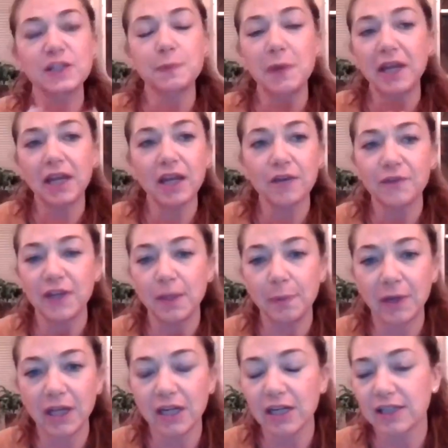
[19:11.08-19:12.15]
speaking of
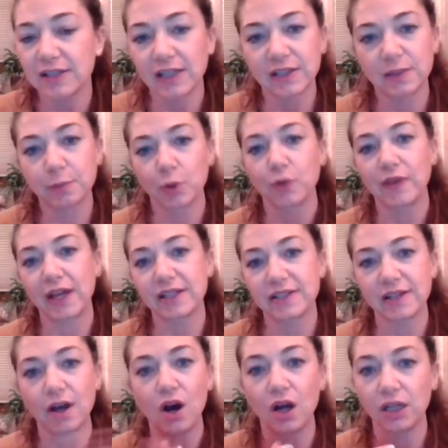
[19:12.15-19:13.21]
keeping it accessible, that's
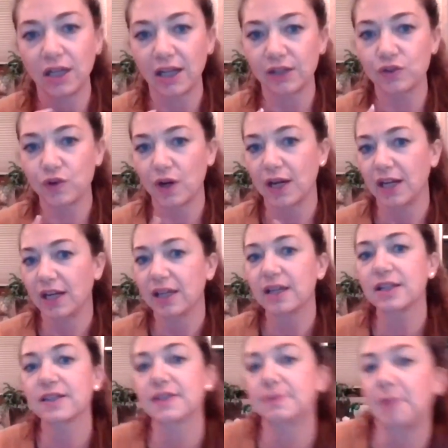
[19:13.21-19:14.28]
the online
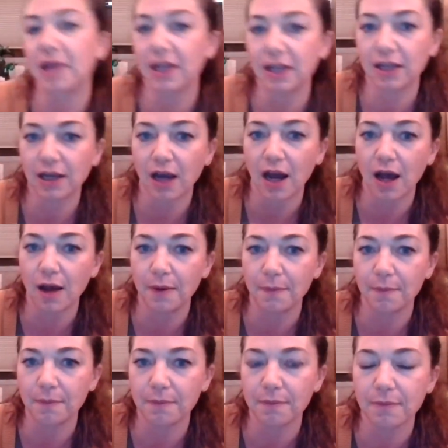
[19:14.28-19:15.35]
trainings make
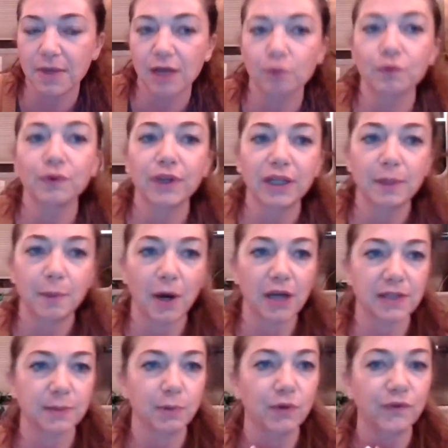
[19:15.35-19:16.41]
um, it really
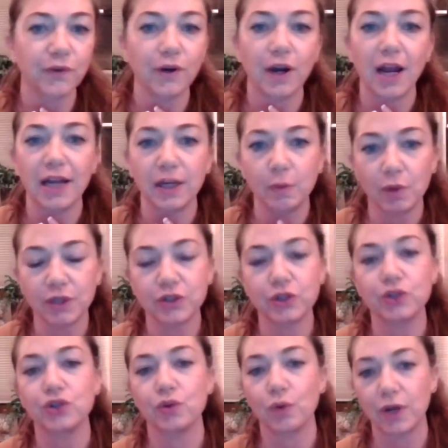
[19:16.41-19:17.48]
possible for anyone to
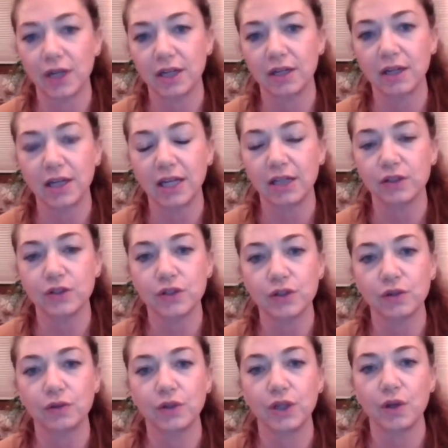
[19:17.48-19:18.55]
join
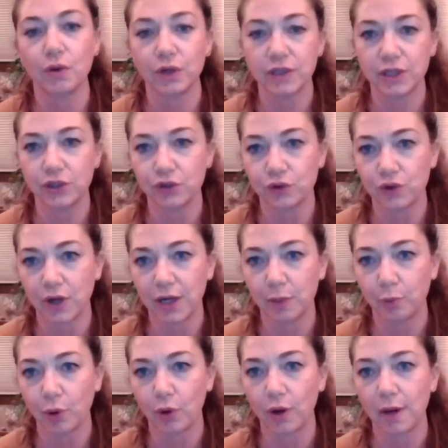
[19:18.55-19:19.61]
into the yoga teacher
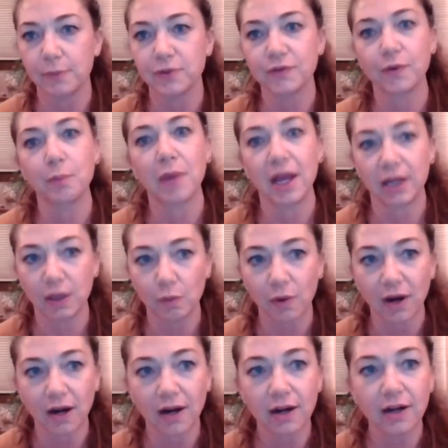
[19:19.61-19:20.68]
training programs from
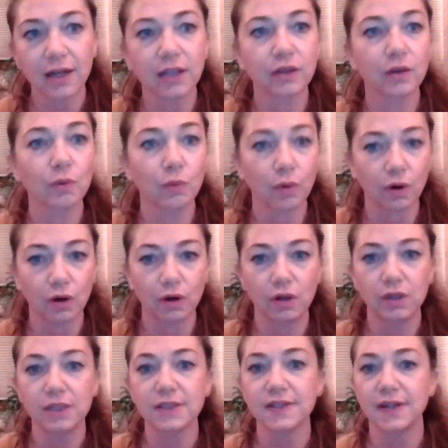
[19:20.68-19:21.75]
anywhere in the
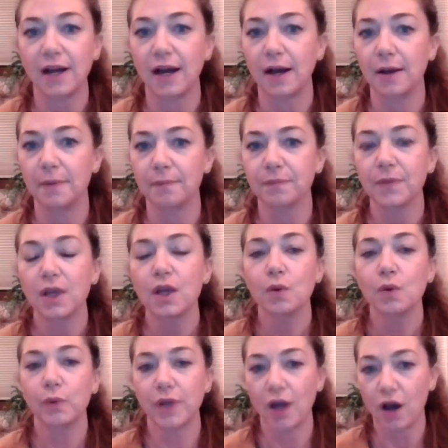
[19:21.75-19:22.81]
world. Um,
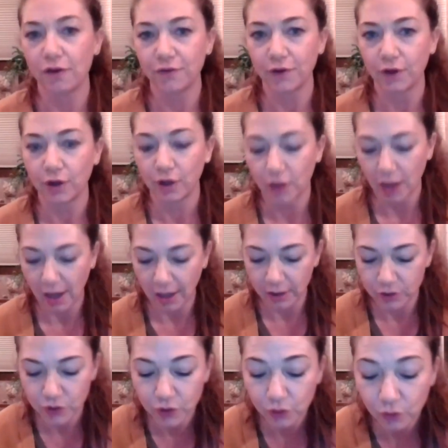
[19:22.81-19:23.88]
we offer uh,
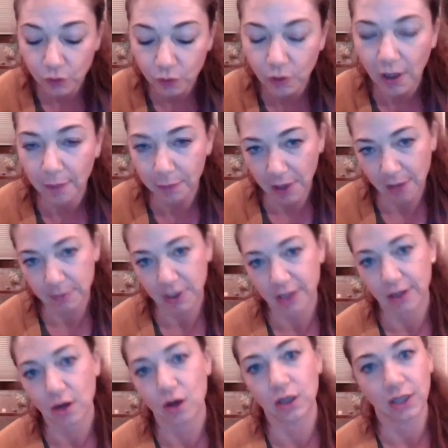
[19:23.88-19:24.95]
two
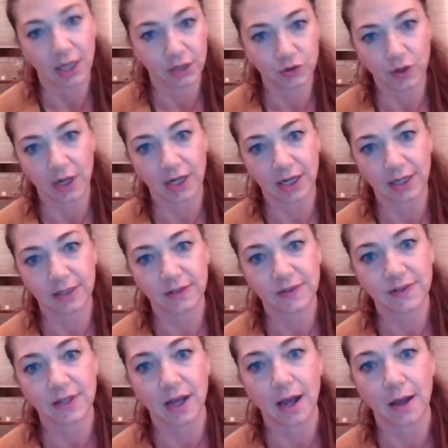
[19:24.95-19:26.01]
upcoming online
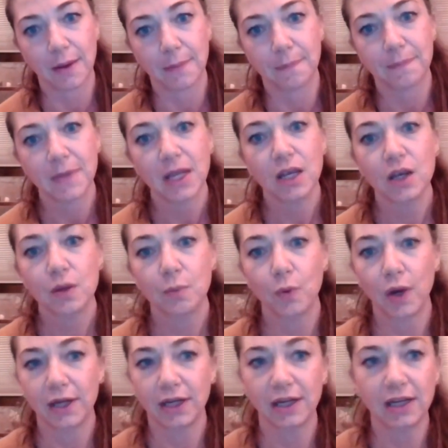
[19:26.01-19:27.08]
trainings. Um,
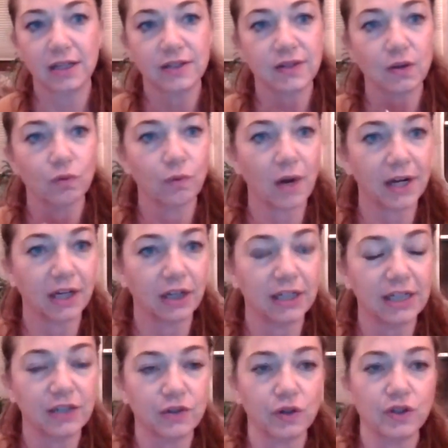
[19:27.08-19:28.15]
one is running on
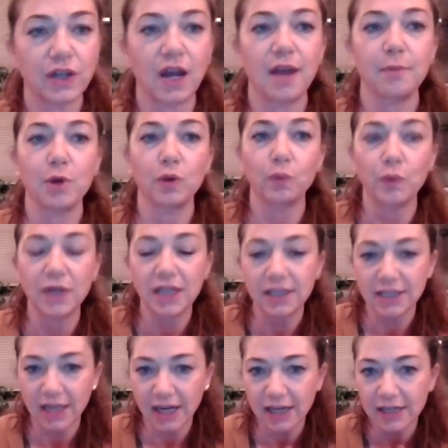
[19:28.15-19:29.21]
Eastern time on
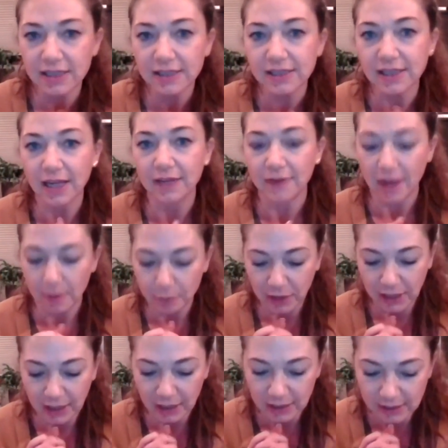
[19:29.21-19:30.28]
weekdays, and that
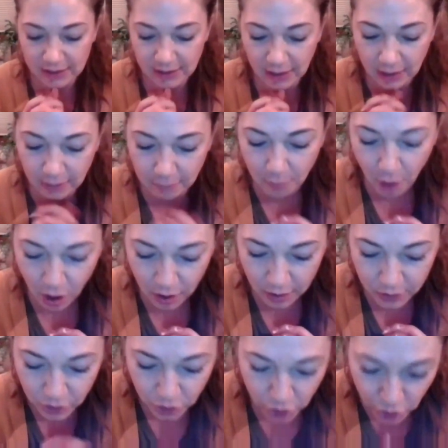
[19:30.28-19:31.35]
begins in
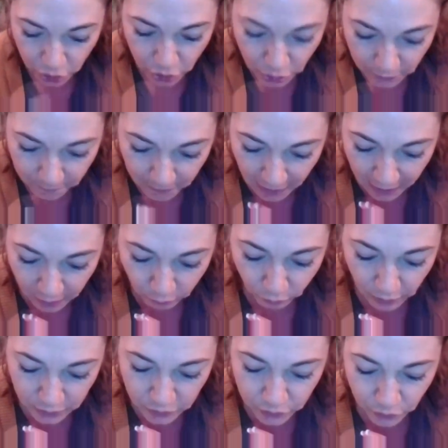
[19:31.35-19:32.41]
March and
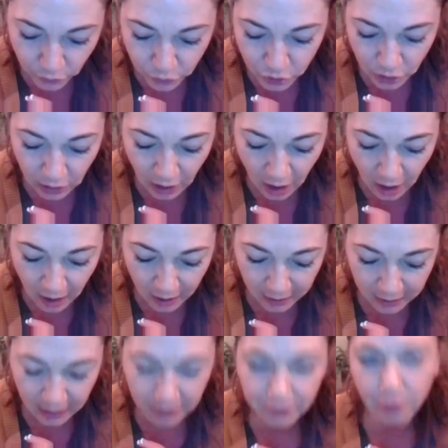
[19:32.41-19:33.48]
runs through
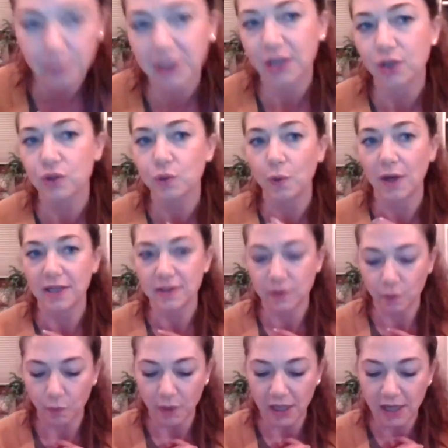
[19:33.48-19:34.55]
July, and they're meeting twice
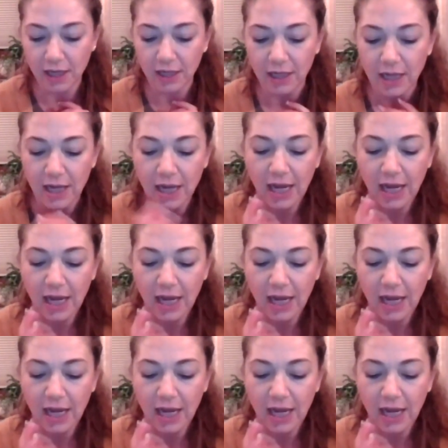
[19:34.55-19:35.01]
a week.